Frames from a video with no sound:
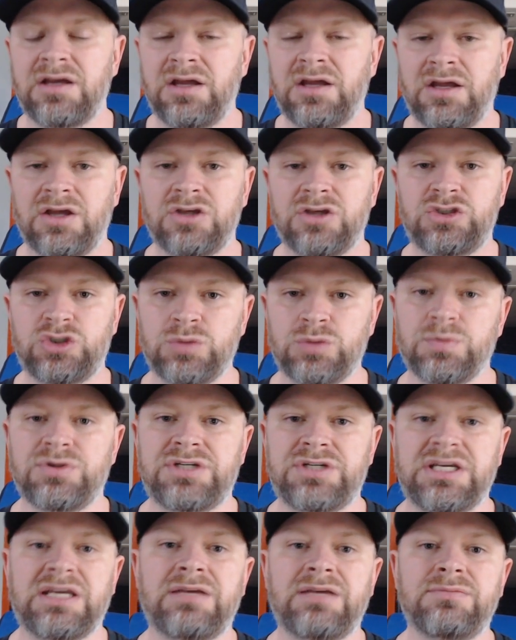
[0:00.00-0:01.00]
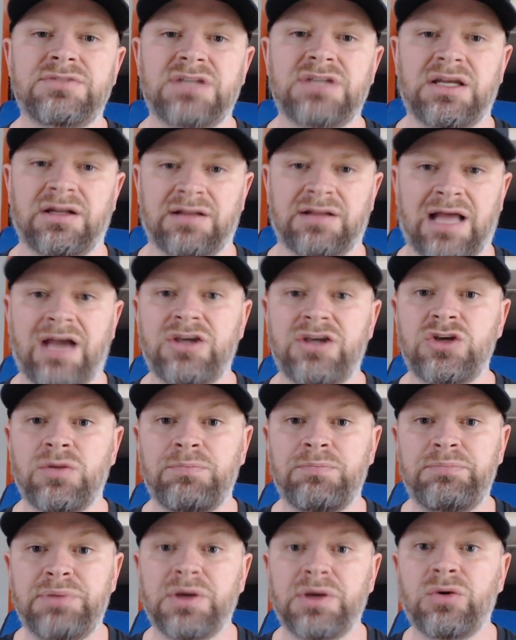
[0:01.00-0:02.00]
super teams and allow you to
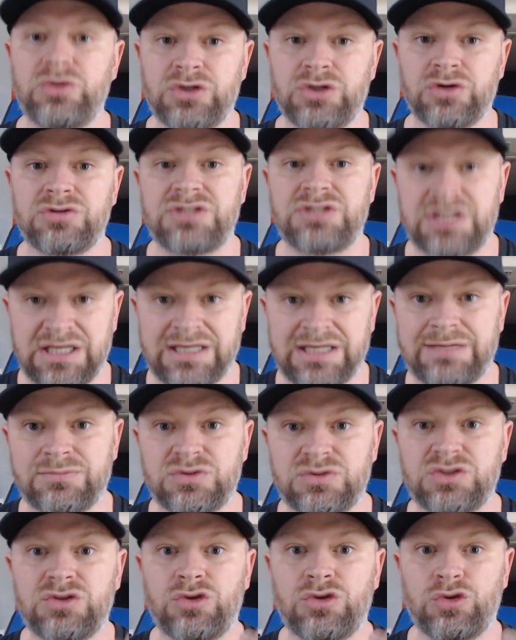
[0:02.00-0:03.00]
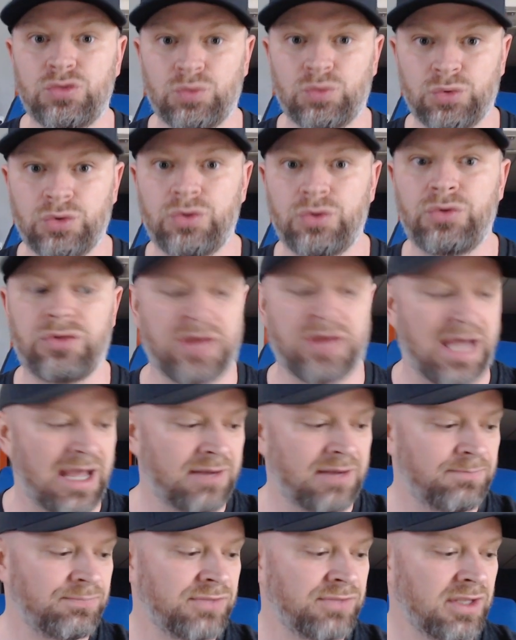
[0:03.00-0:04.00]
build your teams through that.